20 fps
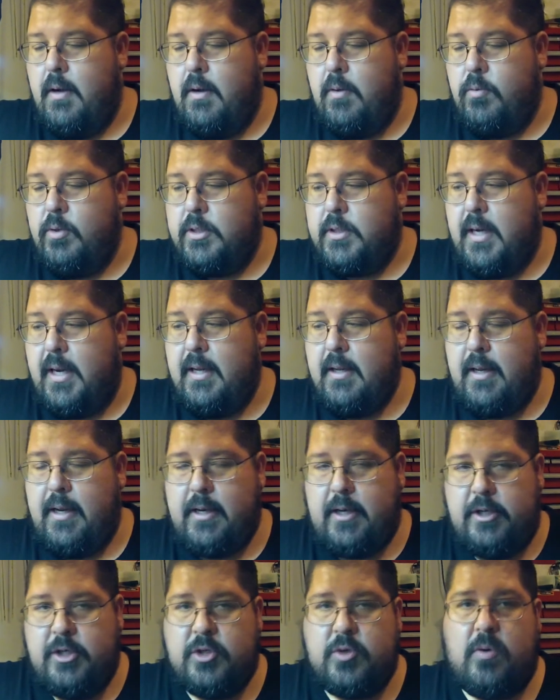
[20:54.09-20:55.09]
which I like
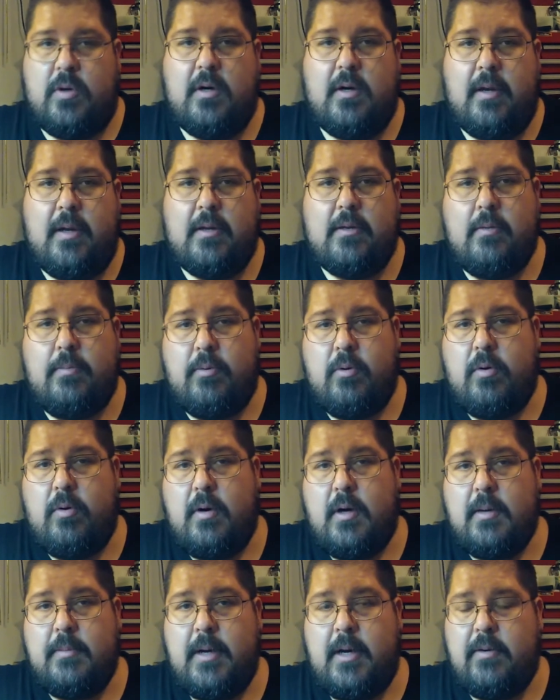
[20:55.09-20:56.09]
a shorter length of pull
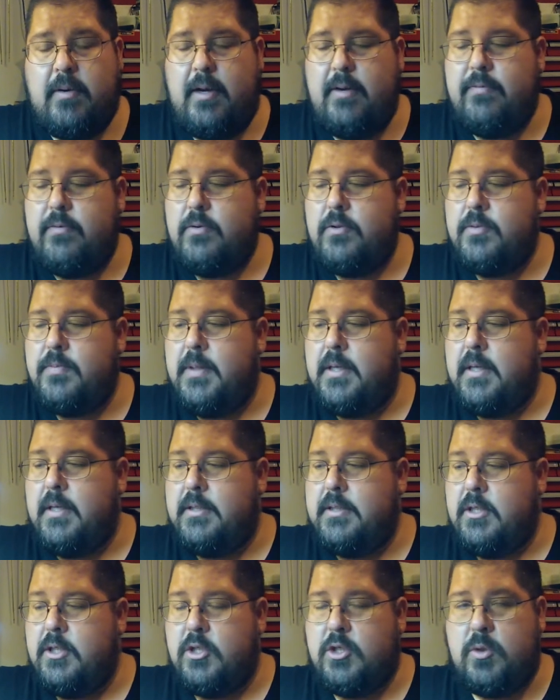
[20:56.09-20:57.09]
on my rifles
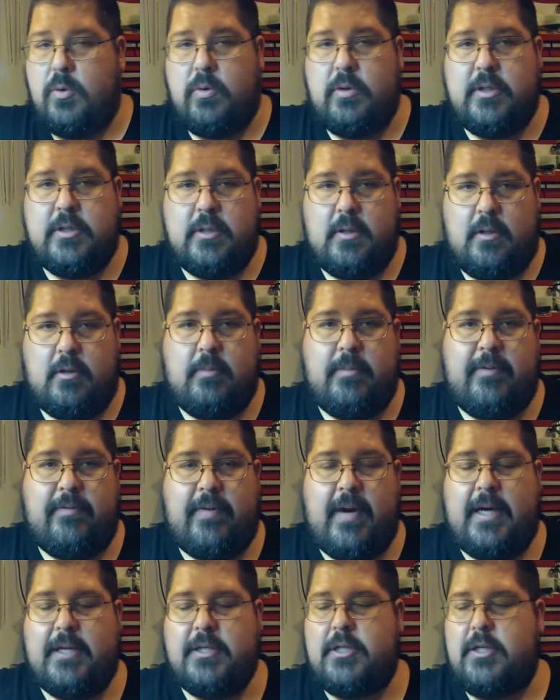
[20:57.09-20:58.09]
because it shoulders a little bit
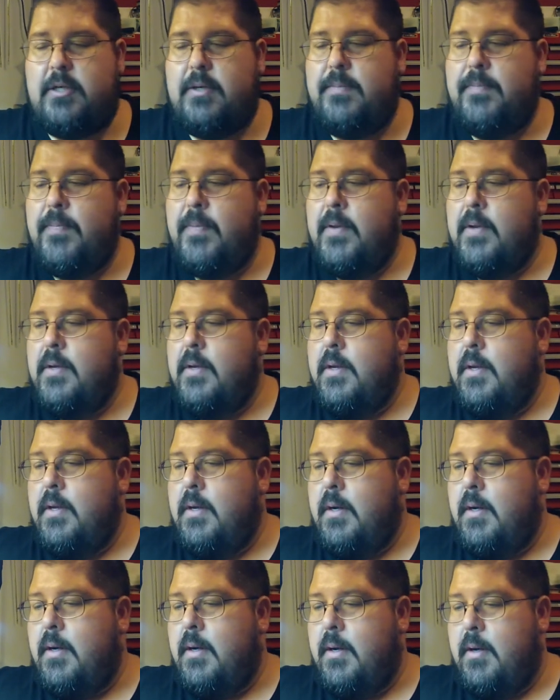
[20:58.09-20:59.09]
faster.
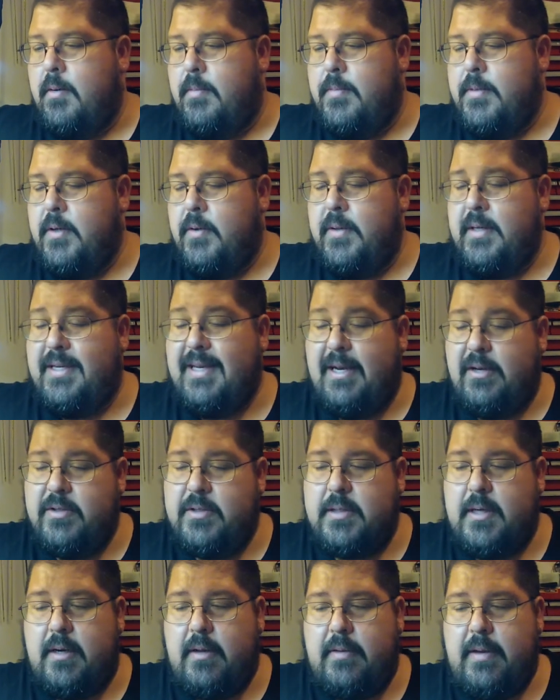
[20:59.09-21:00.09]
The only
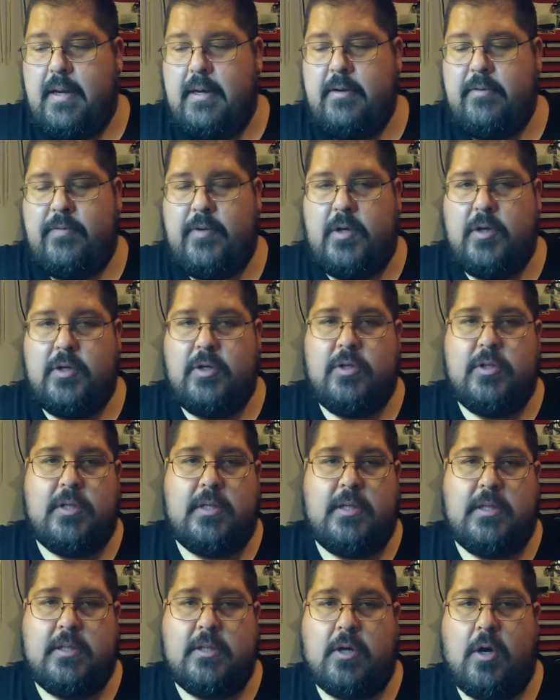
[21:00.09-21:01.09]
downside of that, if you're using
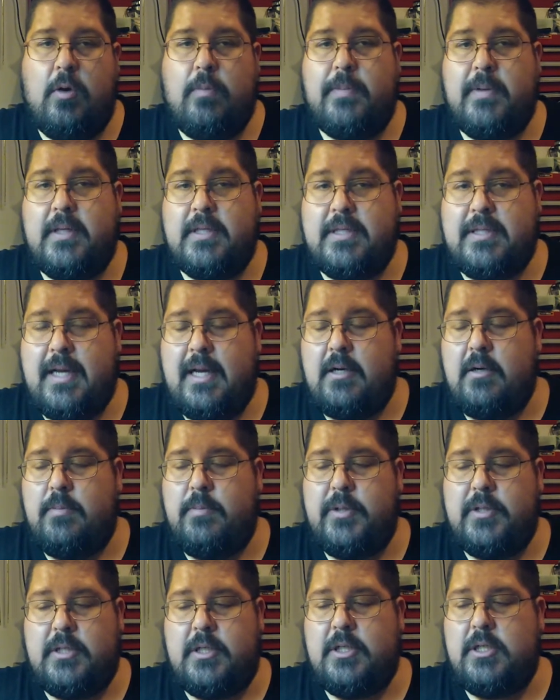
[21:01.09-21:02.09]
a scope in the standard
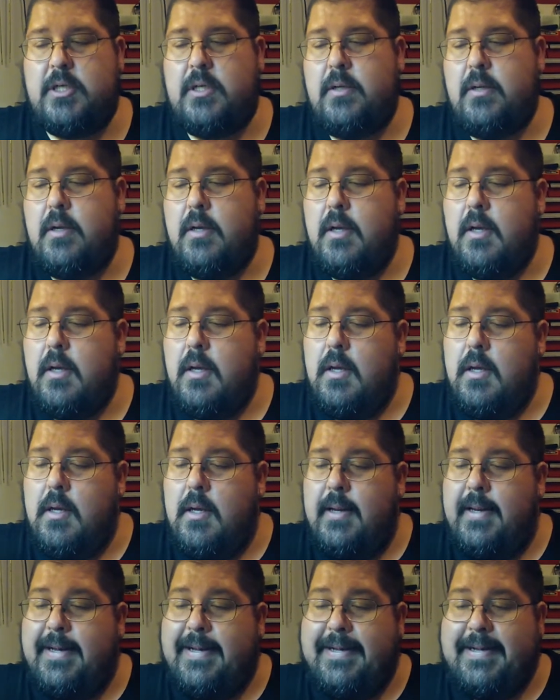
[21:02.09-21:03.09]
position,
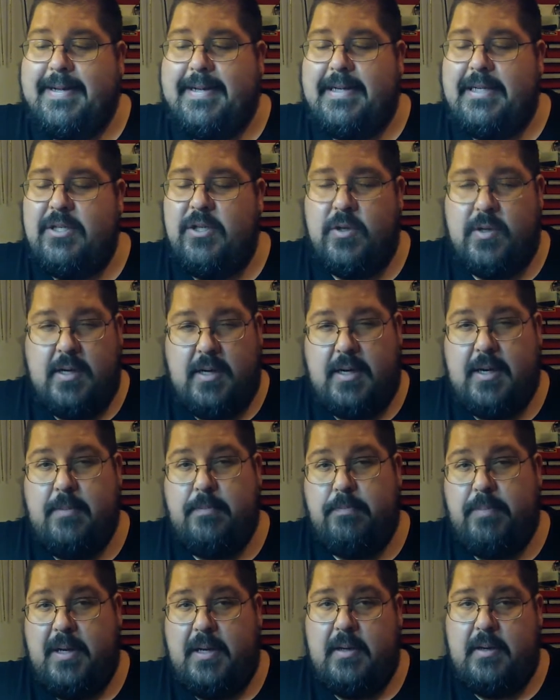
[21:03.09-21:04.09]
you can
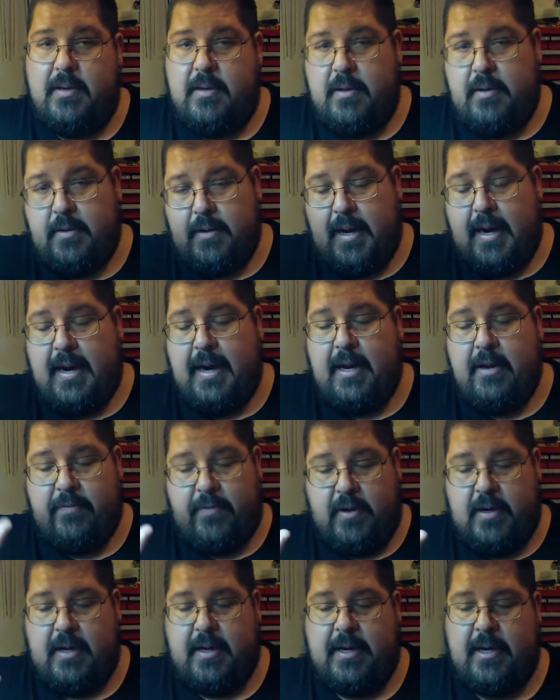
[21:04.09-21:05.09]
get bit in the eye if you're not